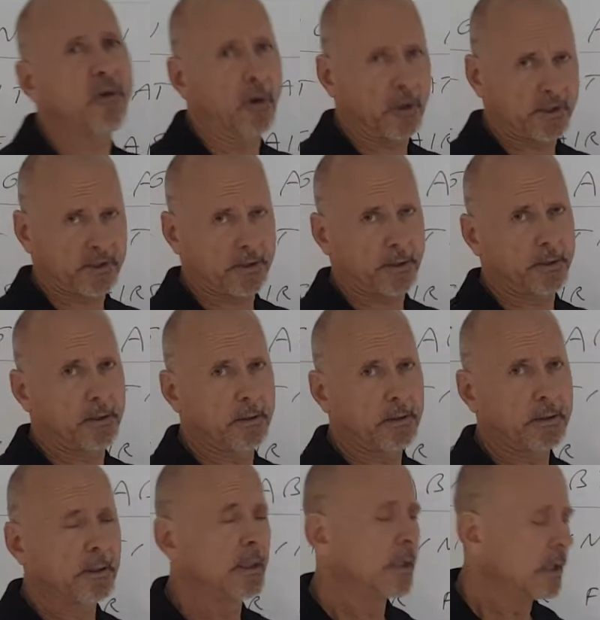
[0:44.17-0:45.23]
first.
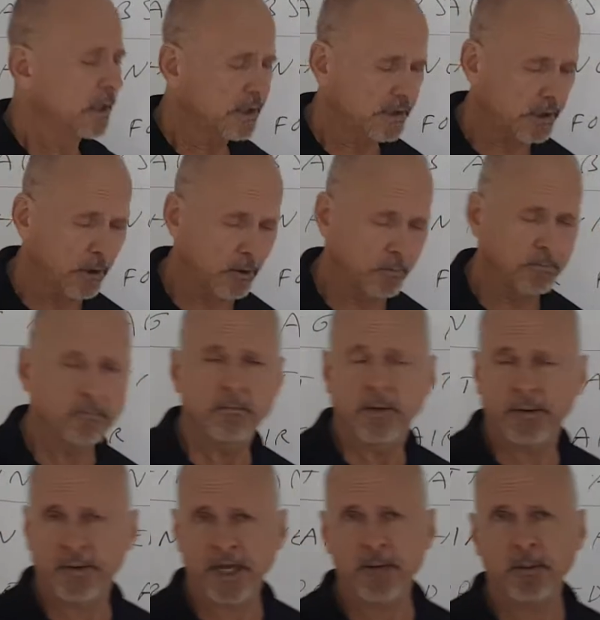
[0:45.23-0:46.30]
So
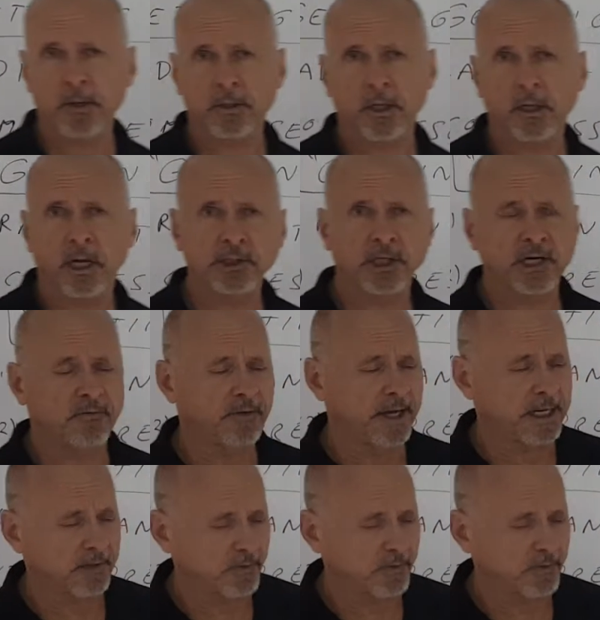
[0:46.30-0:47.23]
think about the logic of that.